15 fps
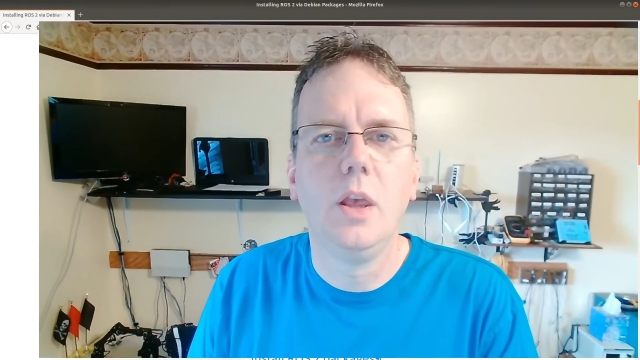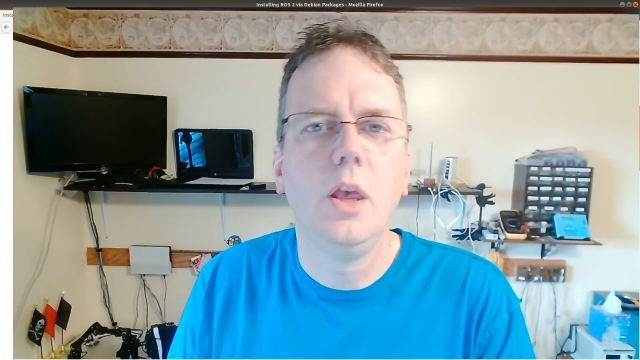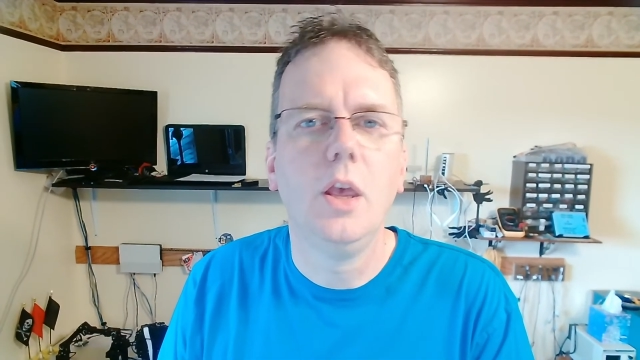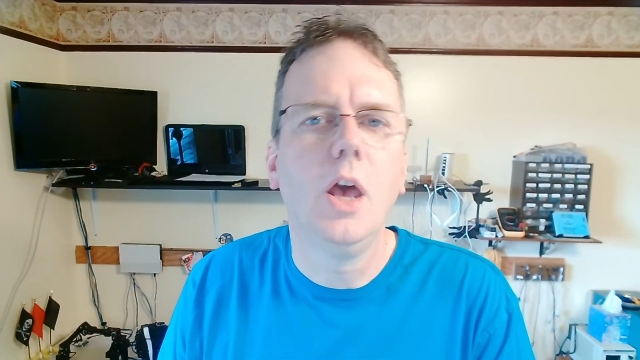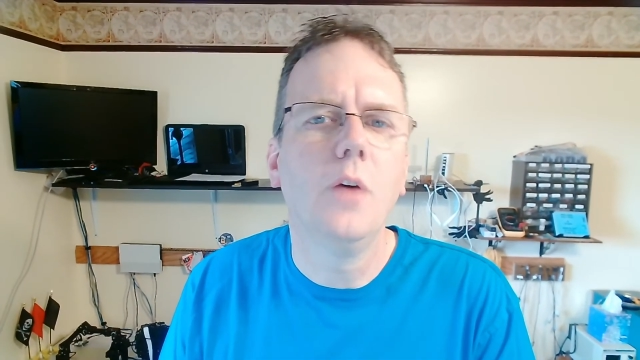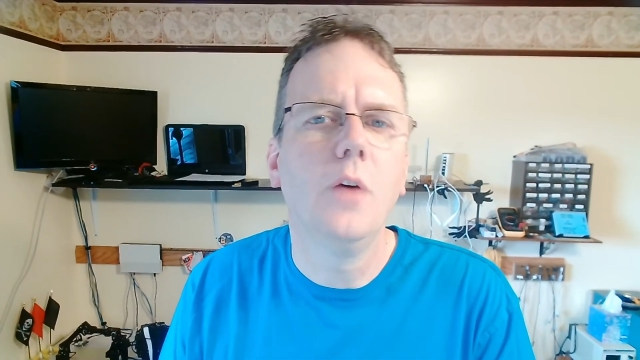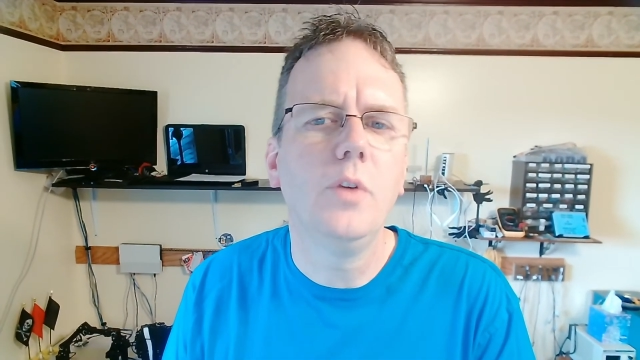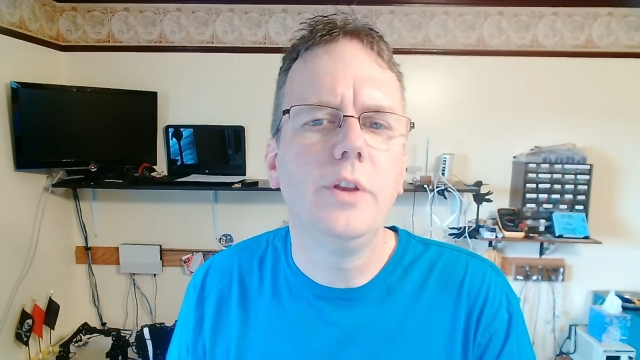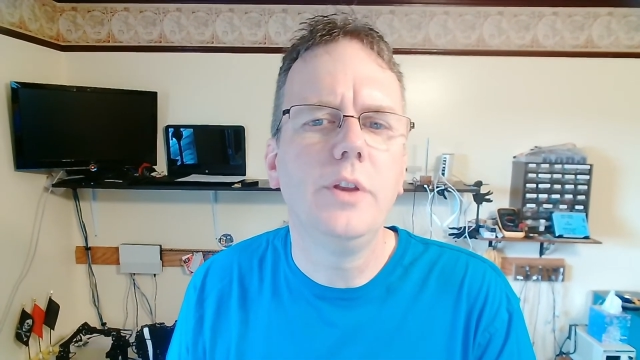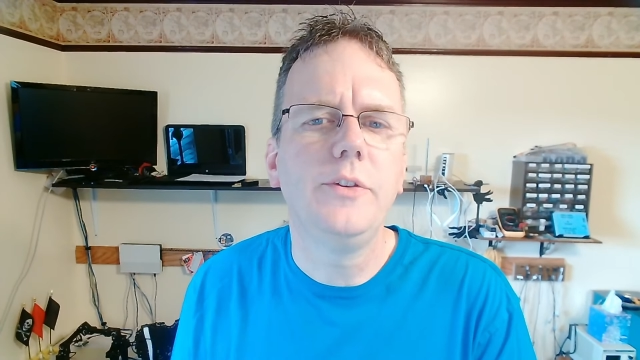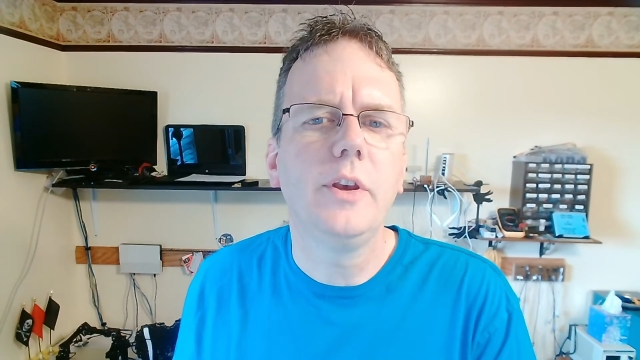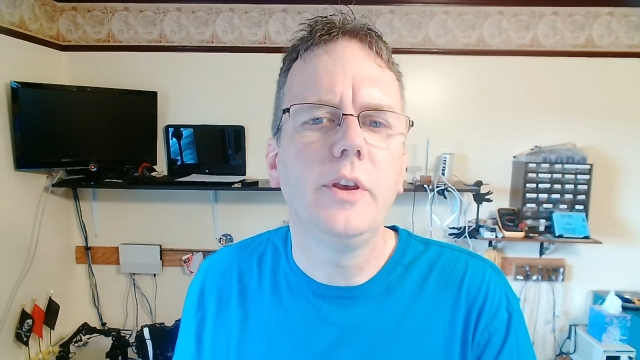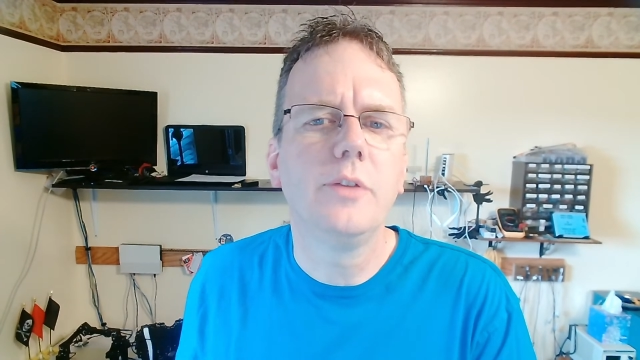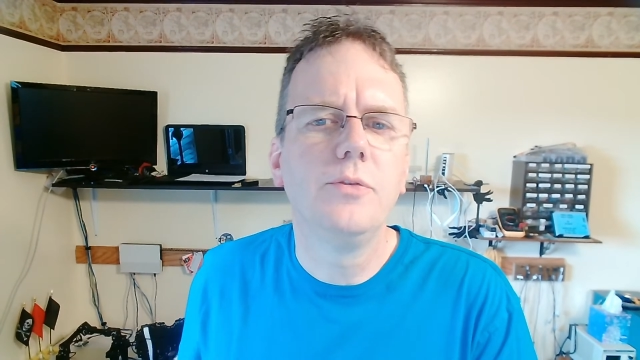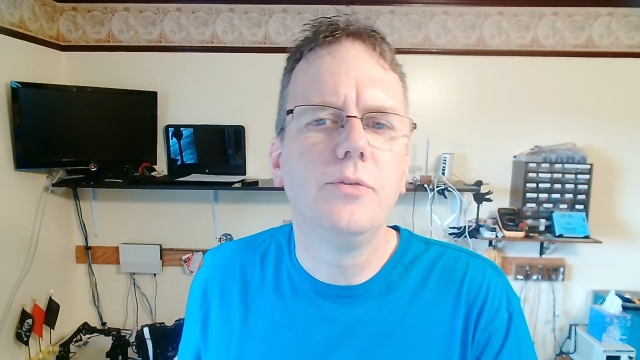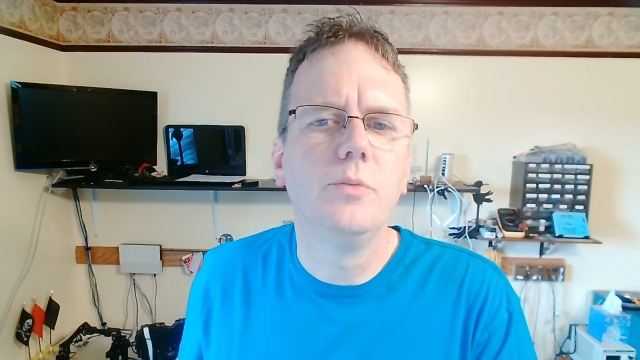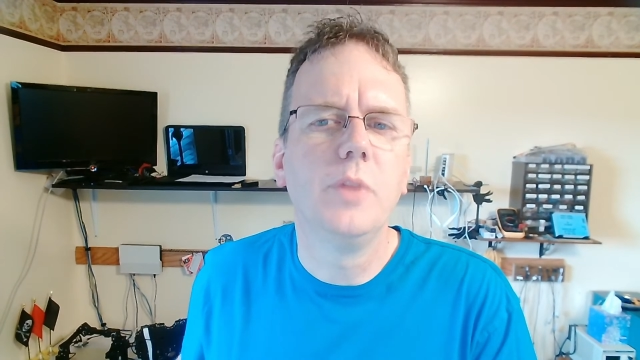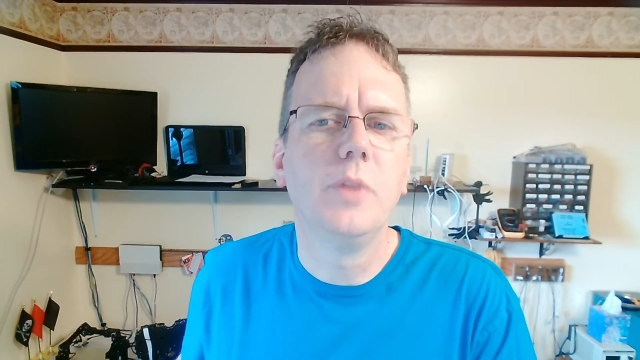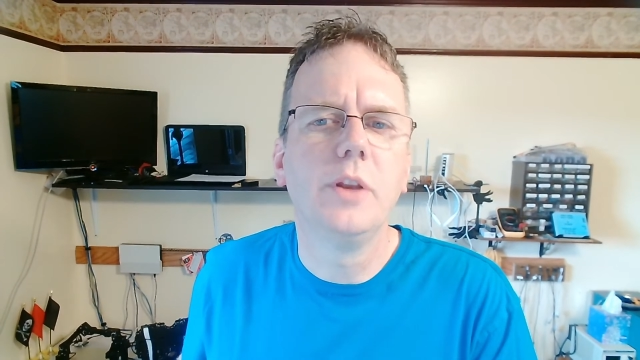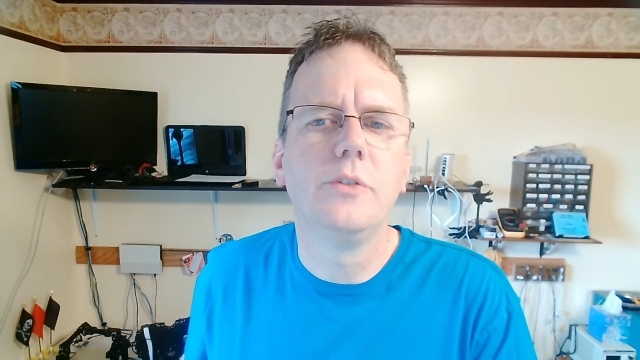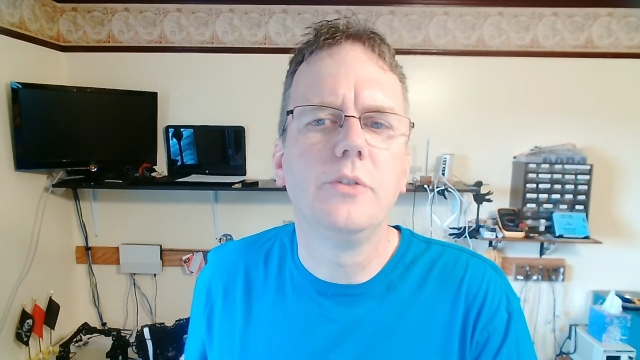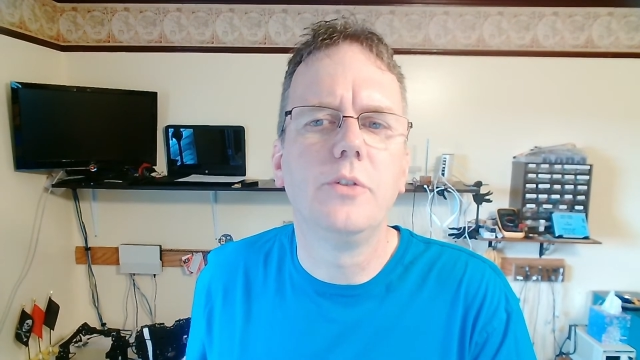I wanted to take a few
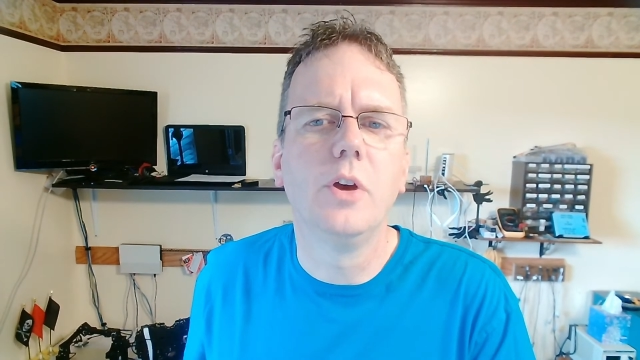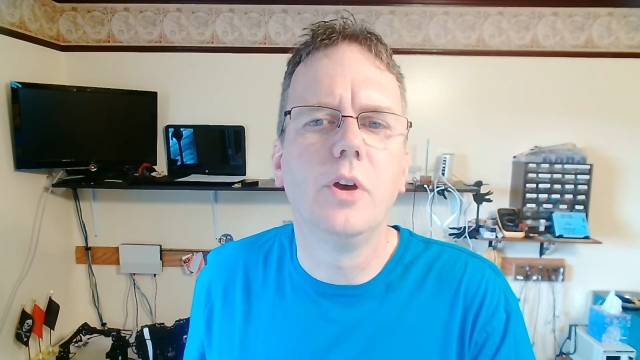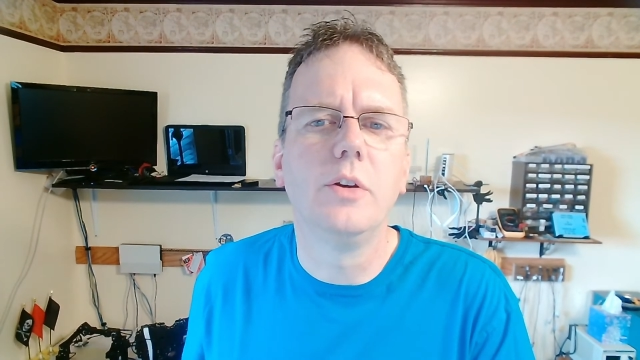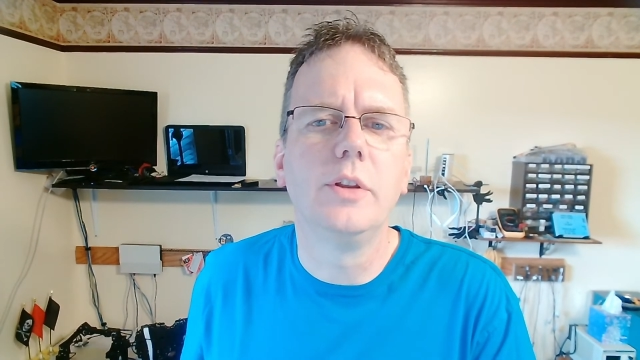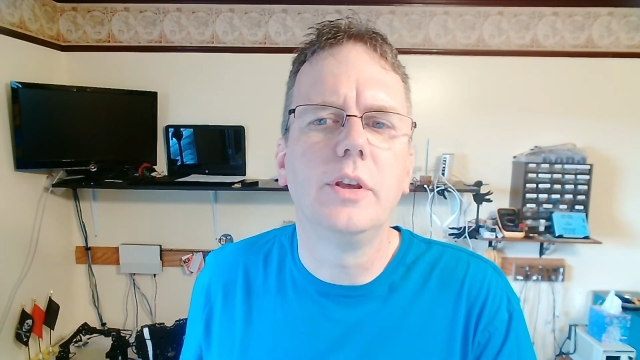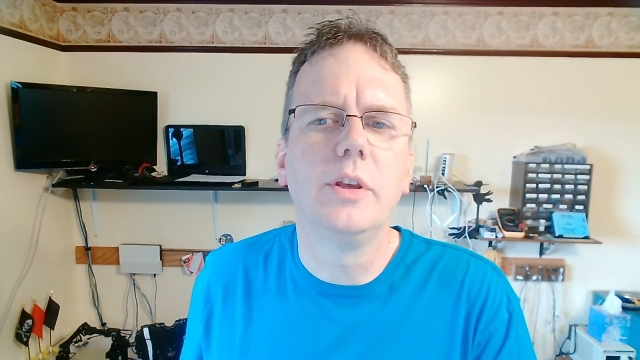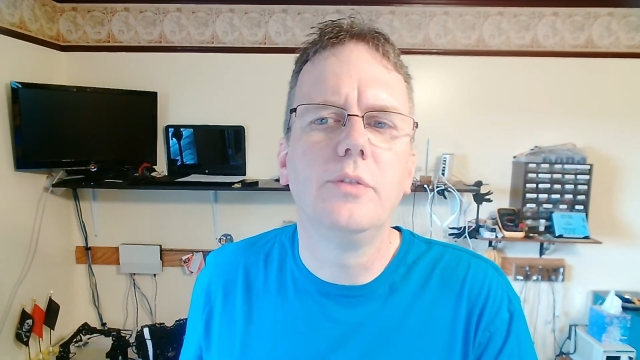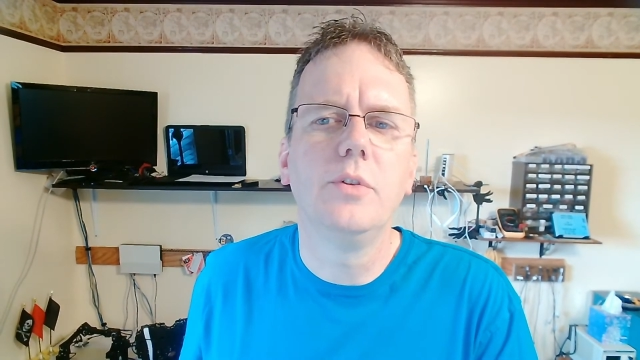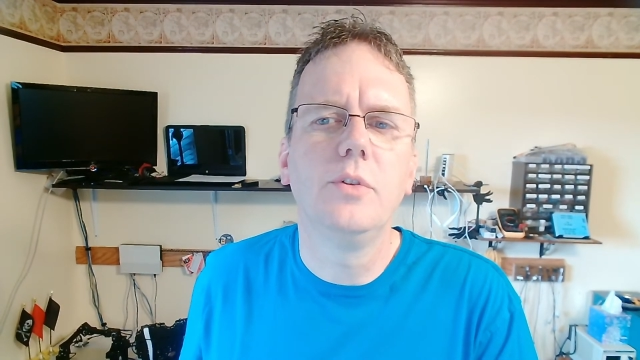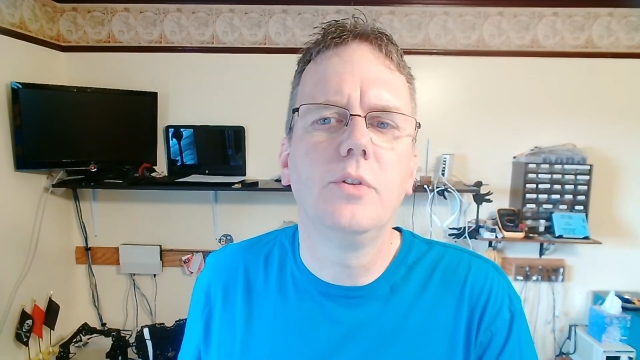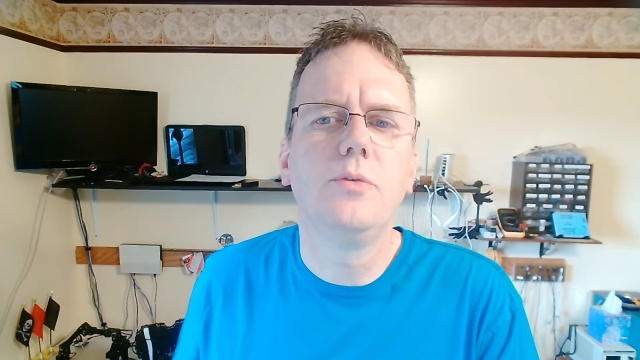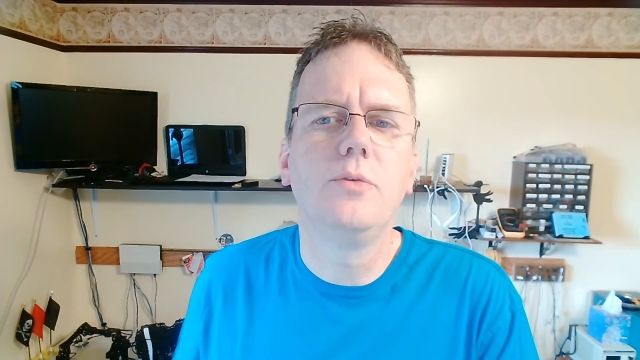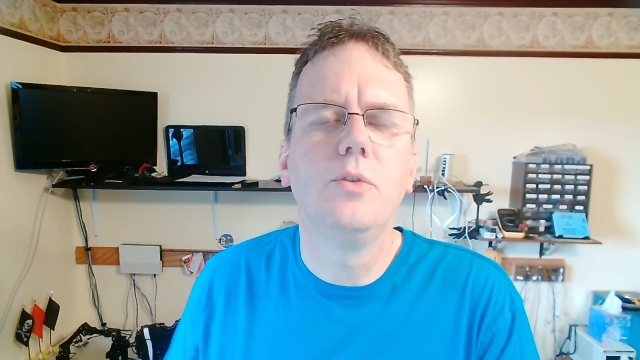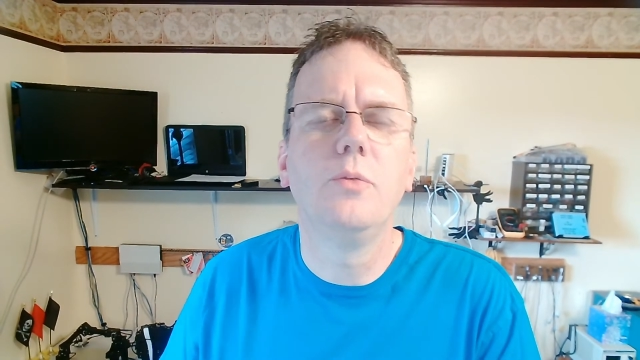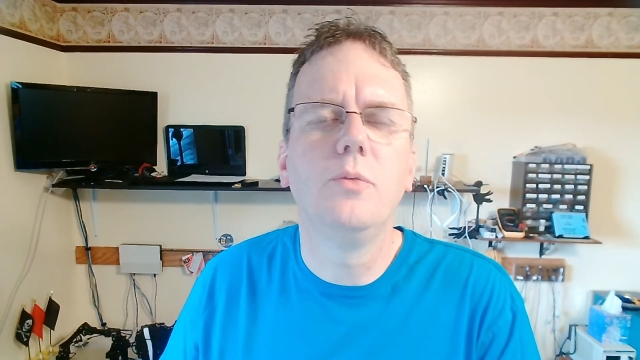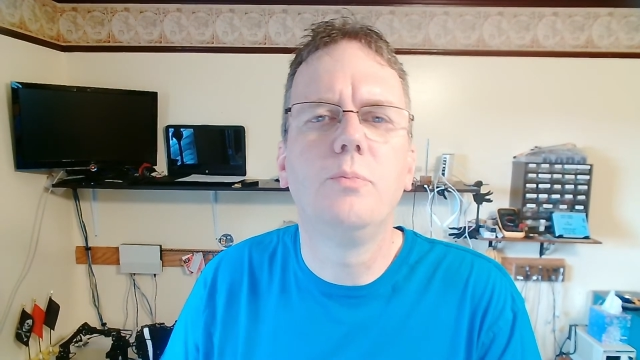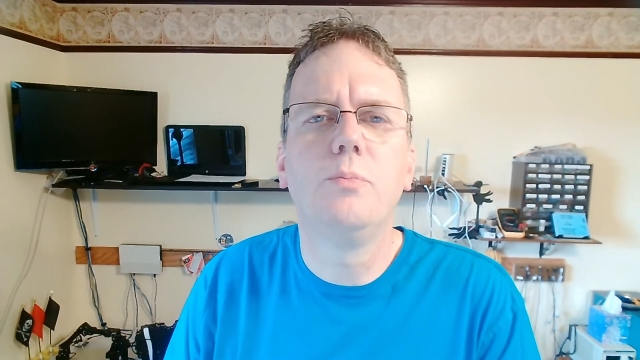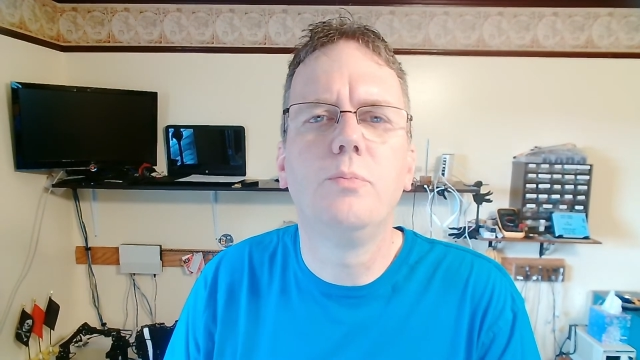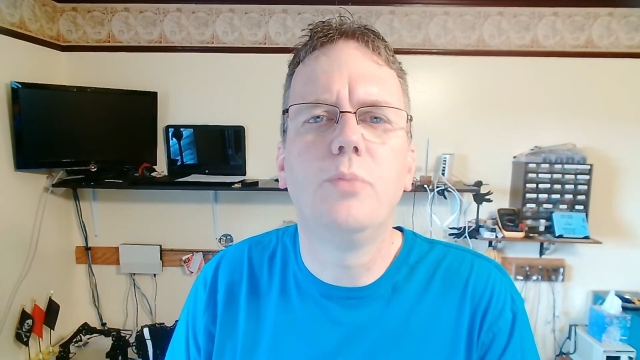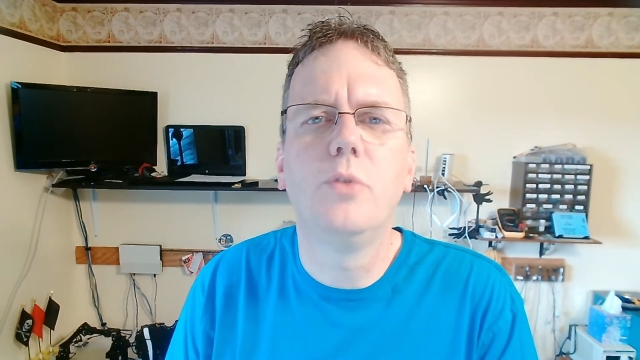minutes though to give you a few